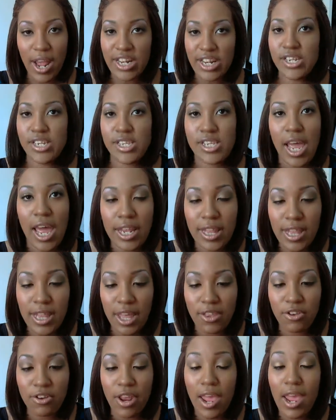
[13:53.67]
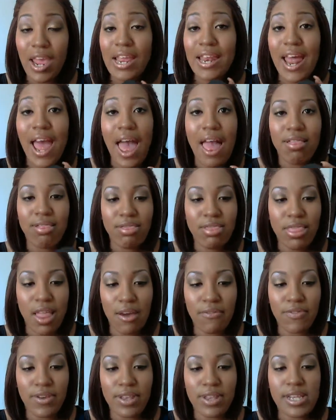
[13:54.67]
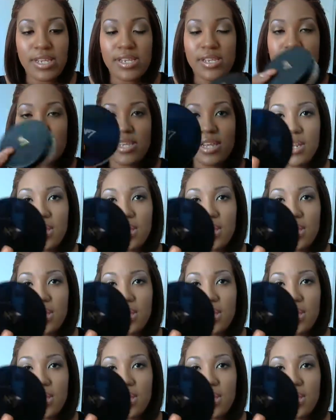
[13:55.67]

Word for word: I just got it the other day and I love it. This is the